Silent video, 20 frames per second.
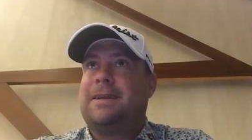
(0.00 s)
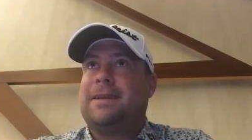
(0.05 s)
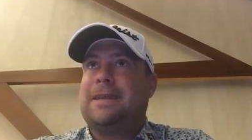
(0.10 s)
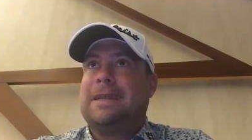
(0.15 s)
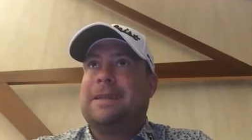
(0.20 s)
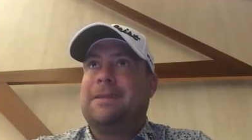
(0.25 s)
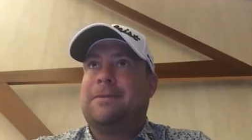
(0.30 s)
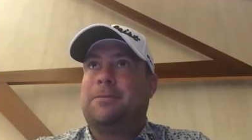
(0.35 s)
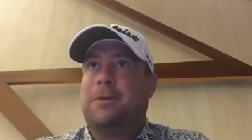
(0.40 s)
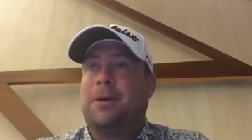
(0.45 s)

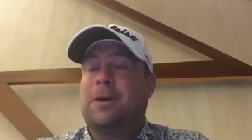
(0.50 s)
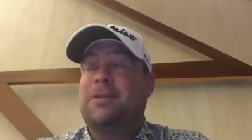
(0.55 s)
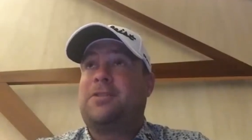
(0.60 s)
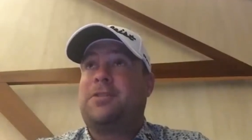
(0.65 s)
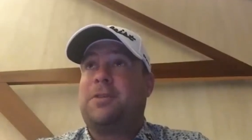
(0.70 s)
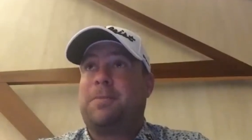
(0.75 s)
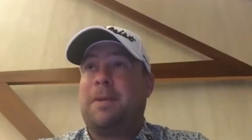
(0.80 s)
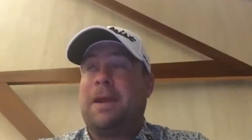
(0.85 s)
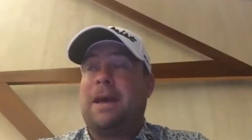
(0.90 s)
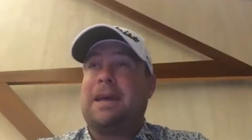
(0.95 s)
the worse
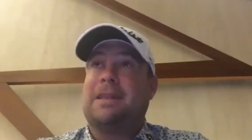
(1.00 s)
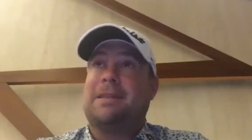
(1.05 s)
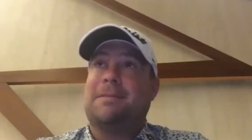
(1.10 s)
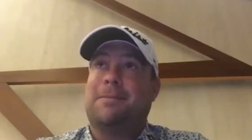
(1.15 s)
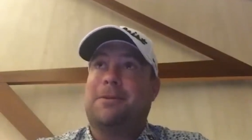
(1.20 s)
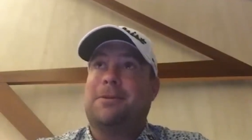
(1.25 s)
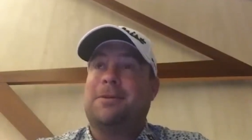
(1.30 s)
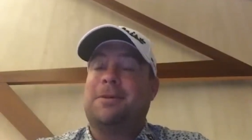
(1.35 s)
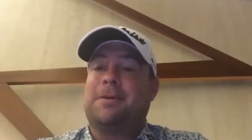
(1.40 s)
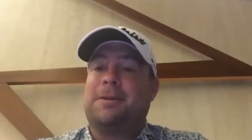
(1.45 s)
you play, the
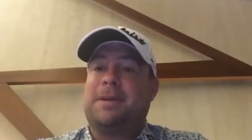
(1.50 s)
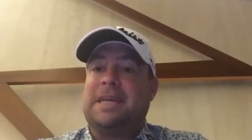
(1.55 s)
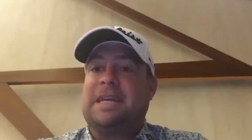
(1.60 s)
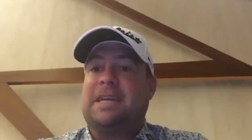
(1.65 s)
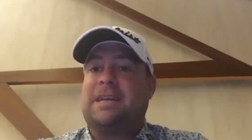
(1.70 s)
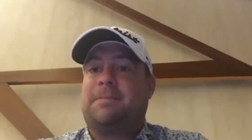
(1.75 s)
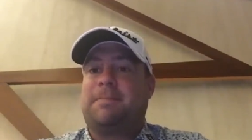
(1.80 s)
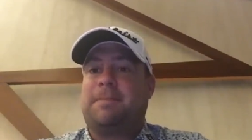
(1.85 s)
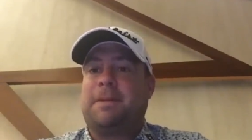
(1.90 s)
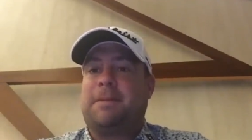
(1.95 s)
more you
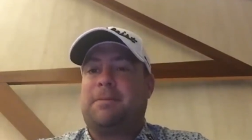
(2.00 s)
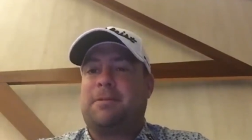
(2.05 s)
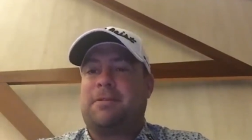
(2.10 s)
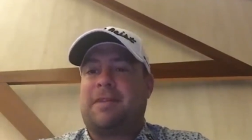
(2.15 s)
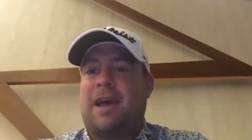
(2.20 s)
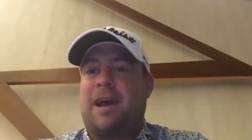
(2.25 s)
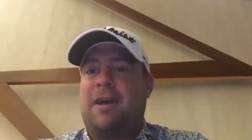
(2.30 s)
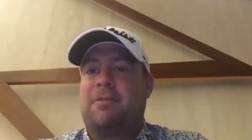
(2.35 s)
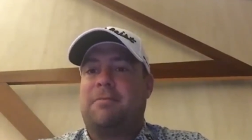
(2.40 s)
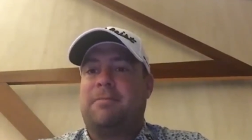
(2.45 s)
need people's
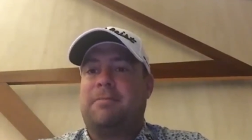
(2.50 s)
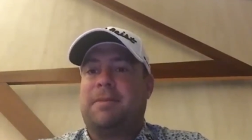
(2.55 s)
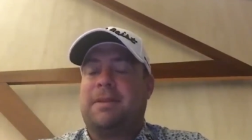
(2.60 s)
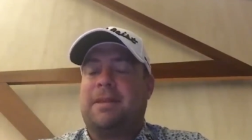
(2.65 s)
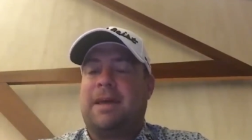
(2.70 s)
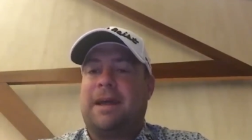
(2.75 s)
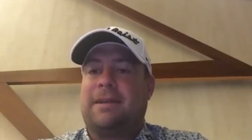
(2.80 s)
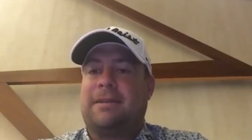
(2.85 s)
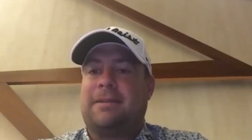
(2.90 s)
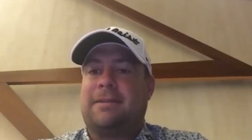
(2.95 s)
help, but
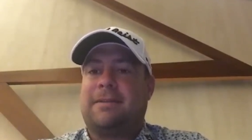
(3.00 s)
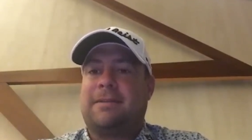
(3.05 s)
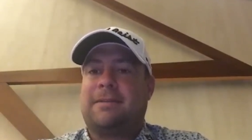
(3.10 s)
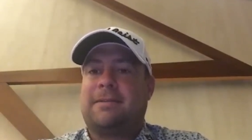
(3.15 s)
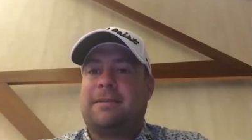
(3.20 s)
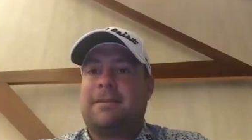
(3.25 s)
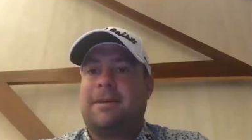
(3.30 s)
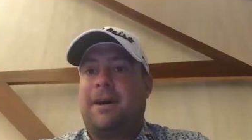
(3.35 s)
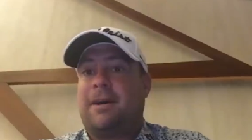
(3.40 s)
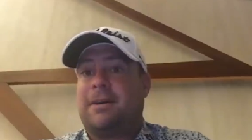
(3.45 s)
then
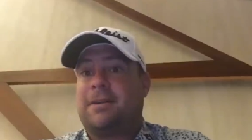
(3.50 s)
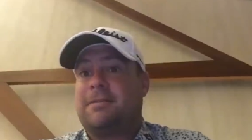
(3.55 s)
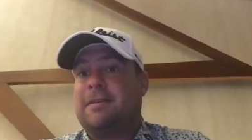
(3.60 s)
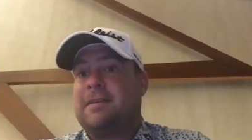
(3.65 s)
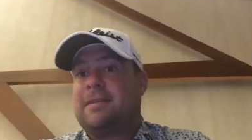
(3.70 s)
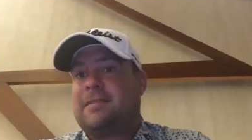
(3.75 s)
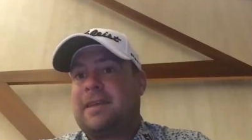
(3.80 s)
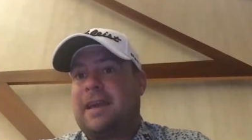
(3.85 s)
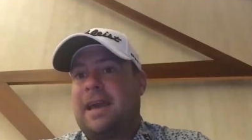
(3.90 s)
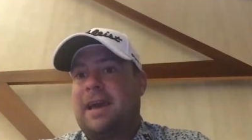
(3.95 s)
the harder it
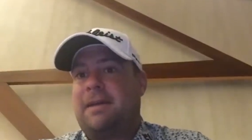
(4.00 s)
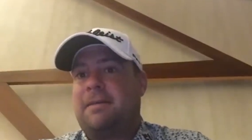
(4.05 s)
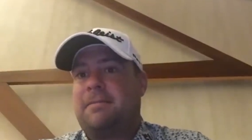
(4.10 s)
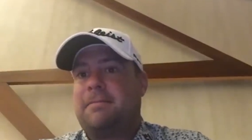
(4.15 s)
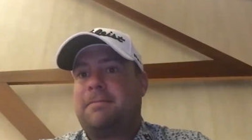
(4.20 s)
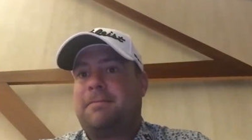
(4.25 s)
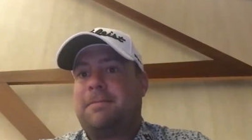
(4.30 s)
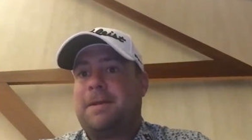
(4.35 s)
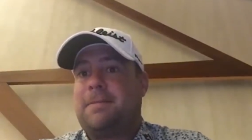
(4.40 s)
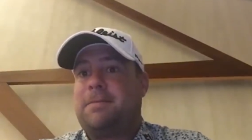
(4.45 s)
is to get
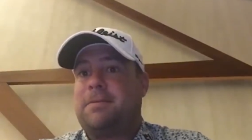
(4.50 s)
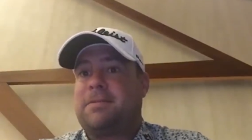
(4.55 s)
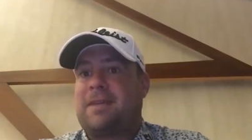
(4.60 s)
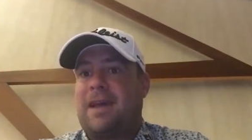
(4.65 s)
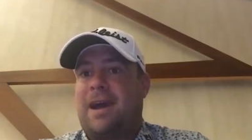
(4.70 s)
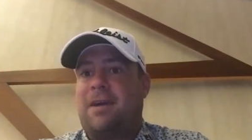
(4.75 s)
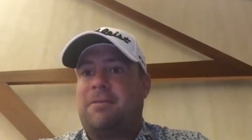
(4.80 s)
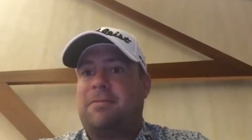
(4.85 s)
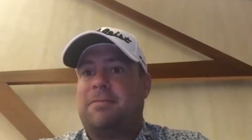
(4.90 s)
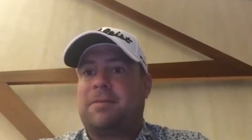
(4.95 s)
people's
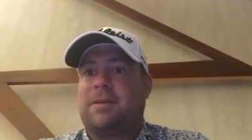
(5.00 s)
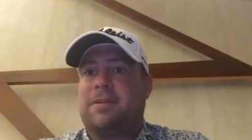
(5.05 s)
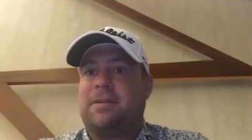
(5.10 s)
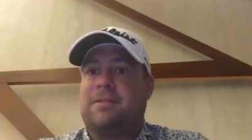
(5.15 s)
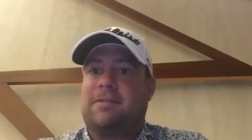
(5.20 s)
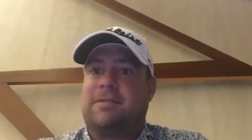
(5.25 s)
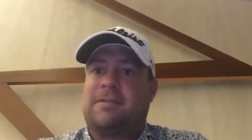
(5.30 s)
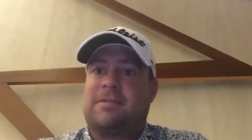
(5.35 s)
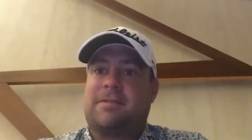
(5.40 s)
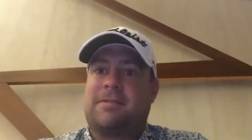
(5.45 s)
help
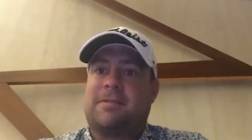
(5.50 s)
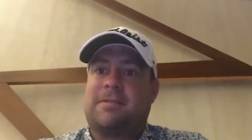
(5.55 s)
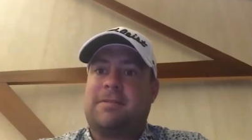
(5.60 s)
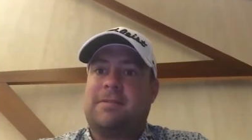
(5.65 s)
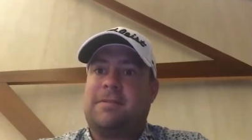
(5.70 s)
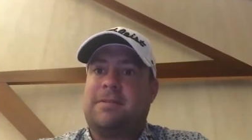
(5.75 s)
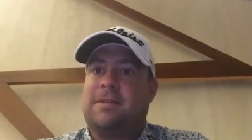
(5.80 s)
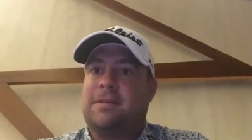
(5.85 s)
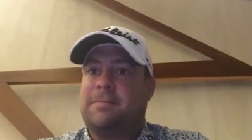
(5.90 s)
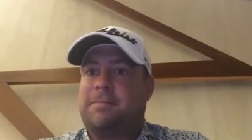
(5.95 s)
because
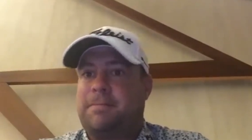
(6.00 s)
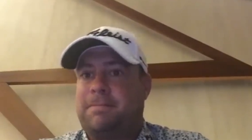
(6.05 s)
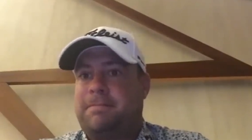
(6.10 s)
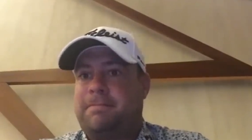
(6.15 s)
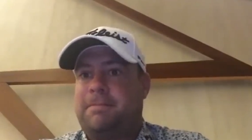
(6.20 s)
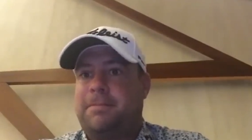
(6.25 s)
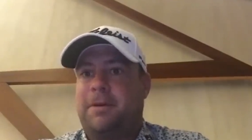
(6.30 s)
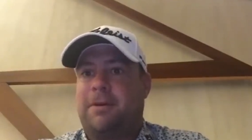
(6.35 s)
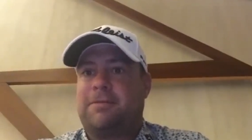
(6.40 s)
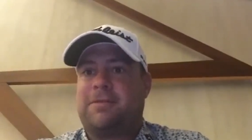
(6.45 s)
you're
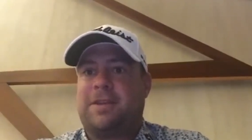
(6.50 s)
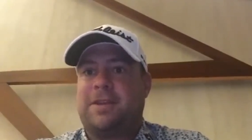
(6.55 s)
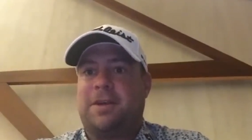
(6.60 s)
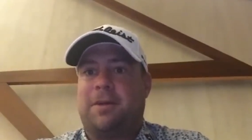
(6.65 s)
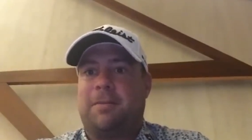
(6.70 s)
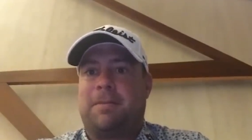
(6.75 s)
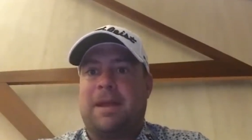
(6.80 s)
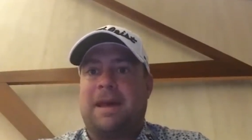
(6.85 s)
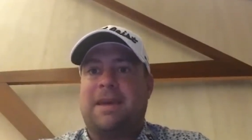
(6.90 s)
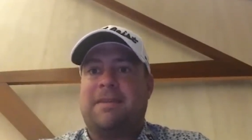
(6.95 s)
obviously
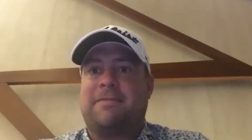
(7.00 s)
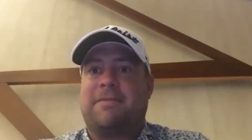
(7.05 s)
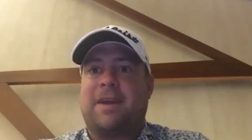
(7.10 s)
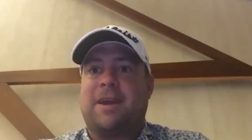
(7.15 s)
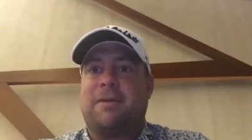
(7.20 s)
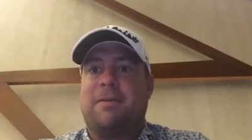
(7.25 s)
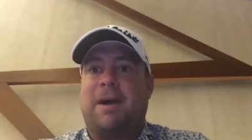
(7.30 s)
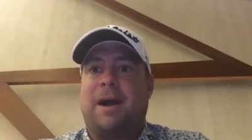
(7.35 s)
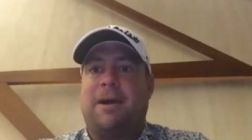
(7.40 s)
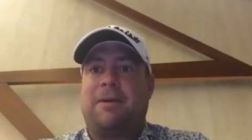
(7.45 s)
not playing
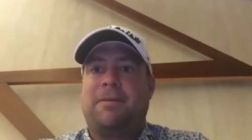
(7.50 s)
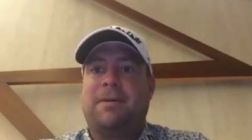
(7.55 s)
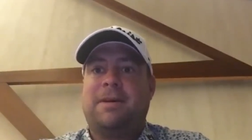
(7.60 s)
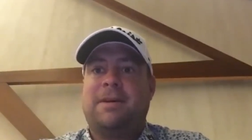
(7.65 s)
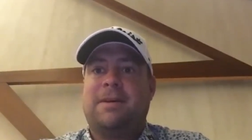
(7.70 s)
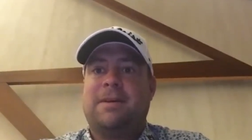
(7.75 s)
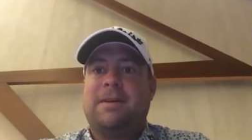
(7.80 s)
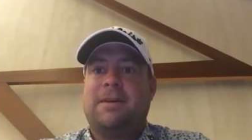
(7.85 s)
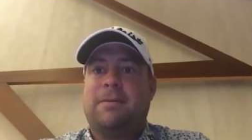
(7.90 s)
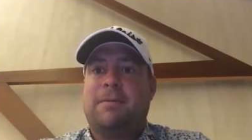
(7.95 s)
very well.
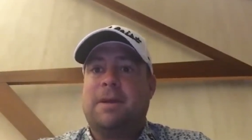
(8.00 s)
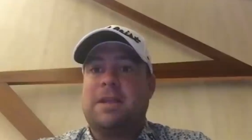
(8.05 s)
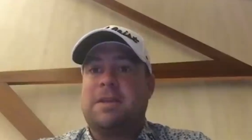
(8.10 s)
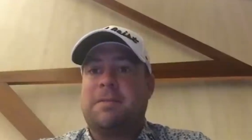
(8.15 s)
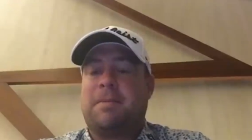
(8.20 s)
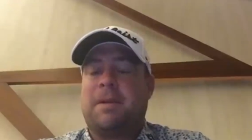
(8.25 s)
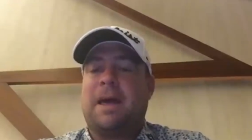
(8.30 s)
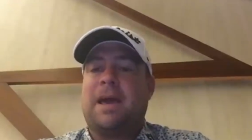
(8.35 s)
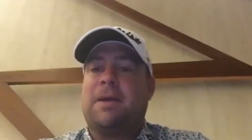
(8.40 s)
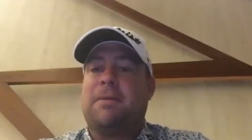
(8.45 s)
When
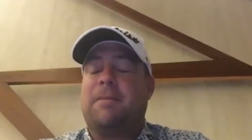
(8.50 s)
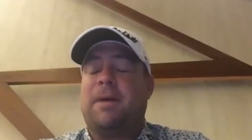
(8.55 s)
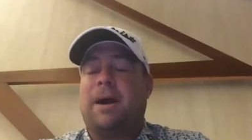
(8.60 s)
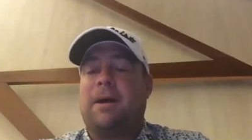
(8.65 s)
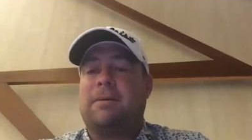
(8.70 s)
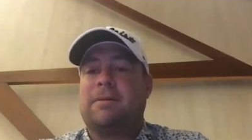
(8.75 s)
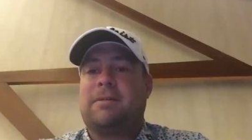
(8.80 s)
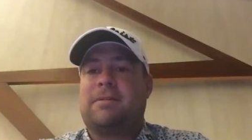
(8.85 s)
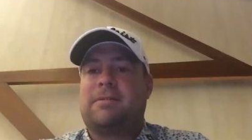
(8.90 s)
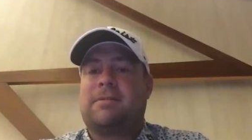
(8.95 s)
you're playing
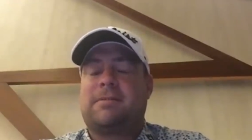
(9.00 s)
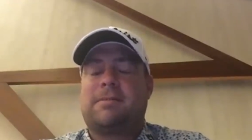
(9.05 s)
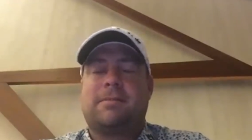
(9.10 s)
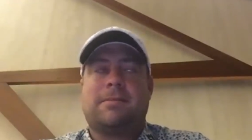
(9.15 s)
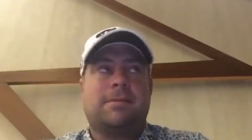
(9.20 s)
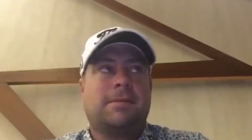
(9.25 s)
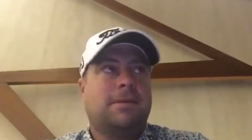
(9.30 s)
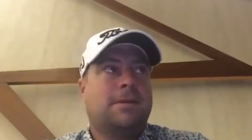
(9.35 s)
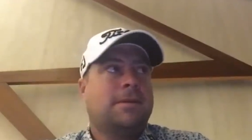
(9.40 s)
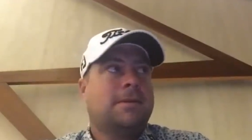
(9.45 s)
well,
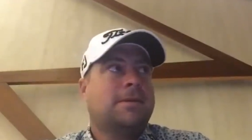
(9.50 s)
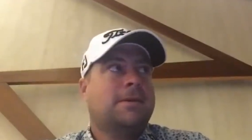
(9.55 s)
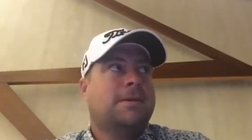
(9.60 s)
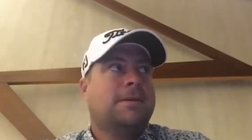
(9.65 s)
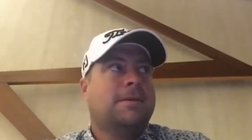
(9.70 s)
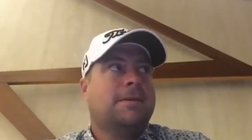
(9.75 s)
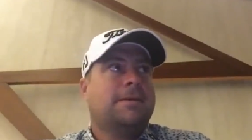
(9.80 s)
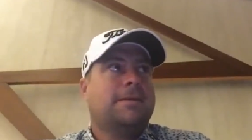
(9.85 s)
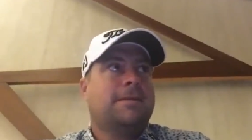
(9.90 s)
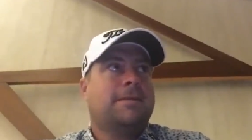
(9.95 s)

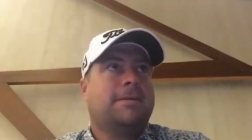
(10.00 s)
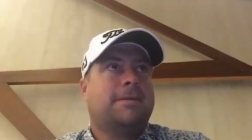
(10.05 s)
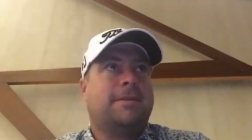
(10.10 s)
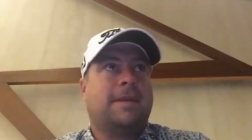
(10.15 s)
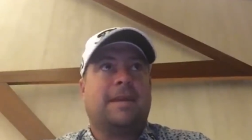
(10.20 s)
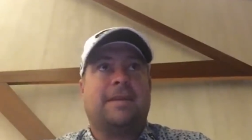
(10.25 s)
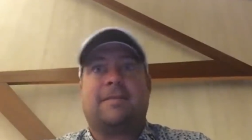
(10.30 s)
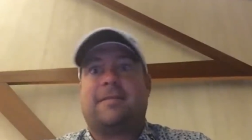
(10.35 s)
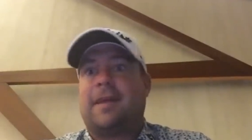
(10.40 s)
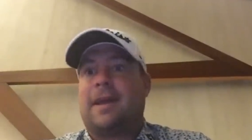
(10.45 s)

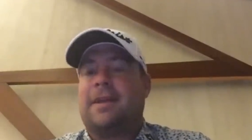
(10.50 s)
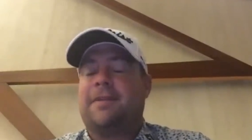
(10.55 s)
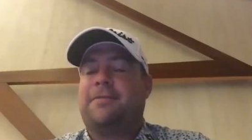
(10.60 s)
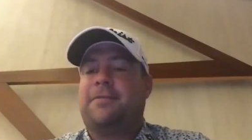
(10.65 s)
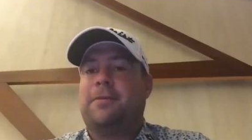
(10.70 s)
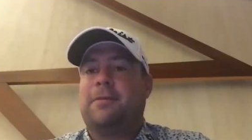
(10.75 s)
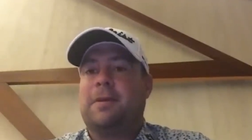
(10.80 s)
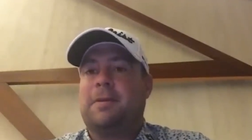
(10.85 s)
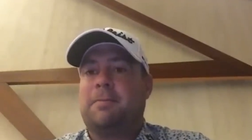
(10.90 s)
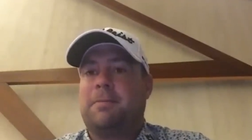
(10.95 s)
things tend to
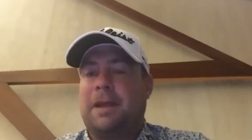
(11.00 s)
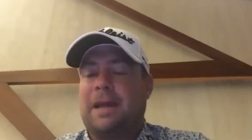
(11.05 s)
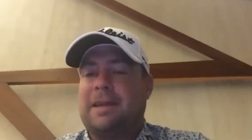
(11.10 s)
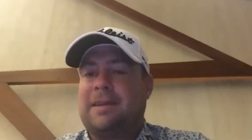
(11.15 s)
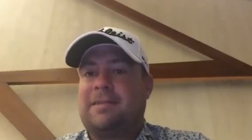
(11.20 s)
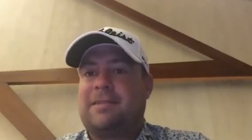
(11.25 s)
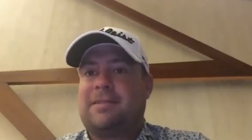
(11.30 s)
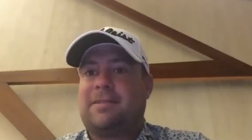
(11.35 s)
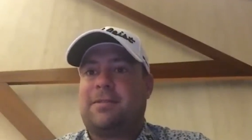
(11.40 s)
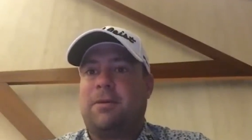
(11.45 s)
fall in
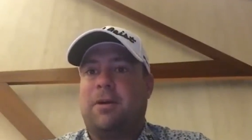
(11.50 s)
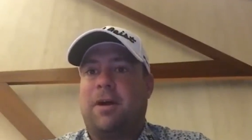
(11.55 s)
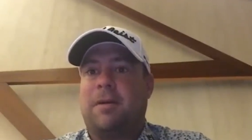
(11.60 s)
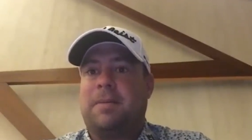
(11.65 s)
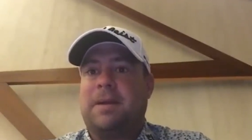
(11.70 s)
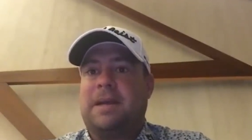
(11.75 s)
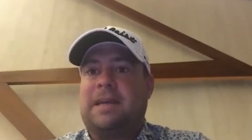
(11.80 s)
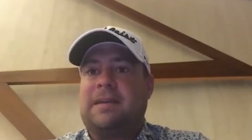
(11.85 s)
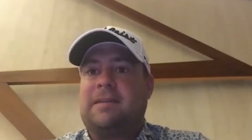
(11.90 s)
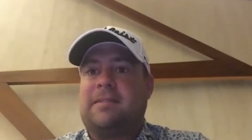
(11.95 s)
place quite a
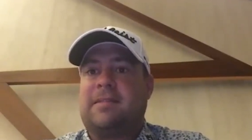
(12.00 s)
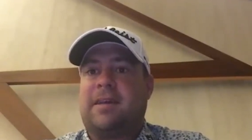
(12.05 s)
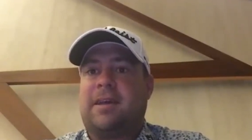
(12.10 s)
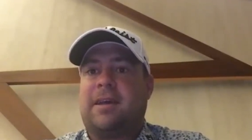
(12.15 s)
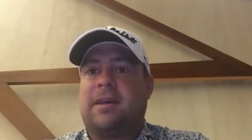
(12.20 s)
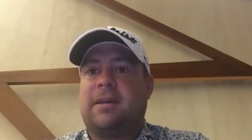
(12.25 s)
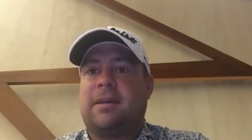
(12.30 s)
bit easier.